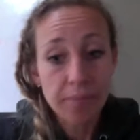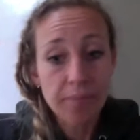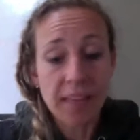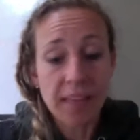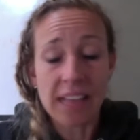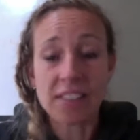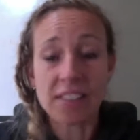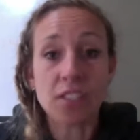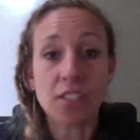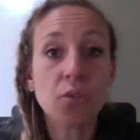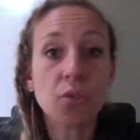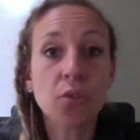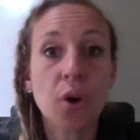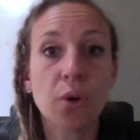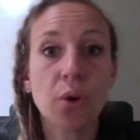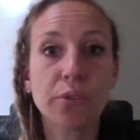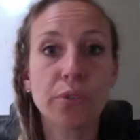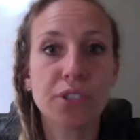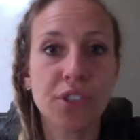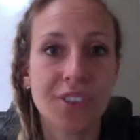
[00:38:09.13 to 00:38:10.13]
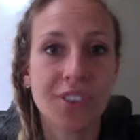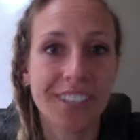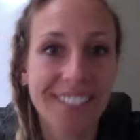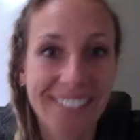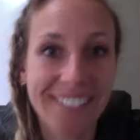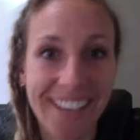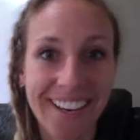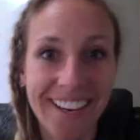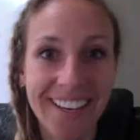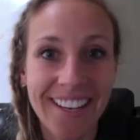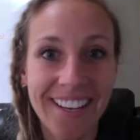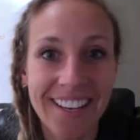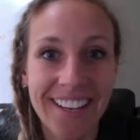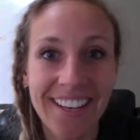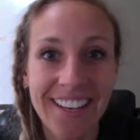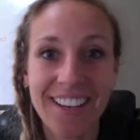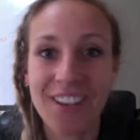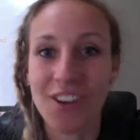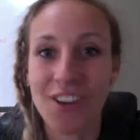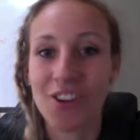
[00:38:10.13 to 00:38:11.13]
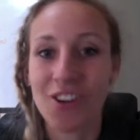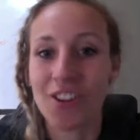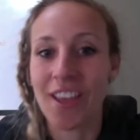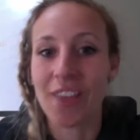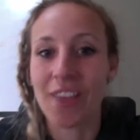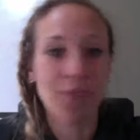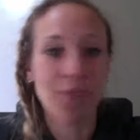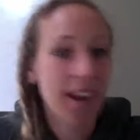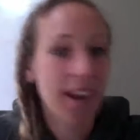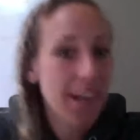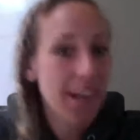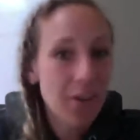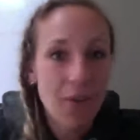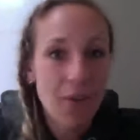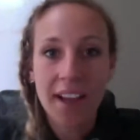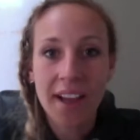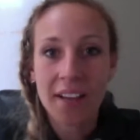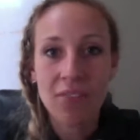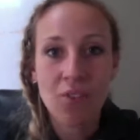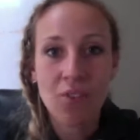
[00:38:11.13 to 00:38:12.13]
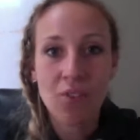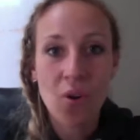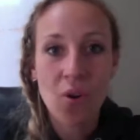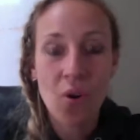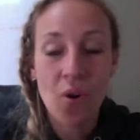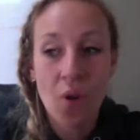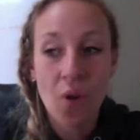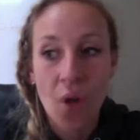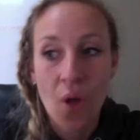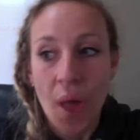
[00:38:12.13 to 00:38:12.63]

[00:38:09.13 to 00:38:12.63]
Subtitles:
As a new coach, you're excited, you're like ready to rock and roll,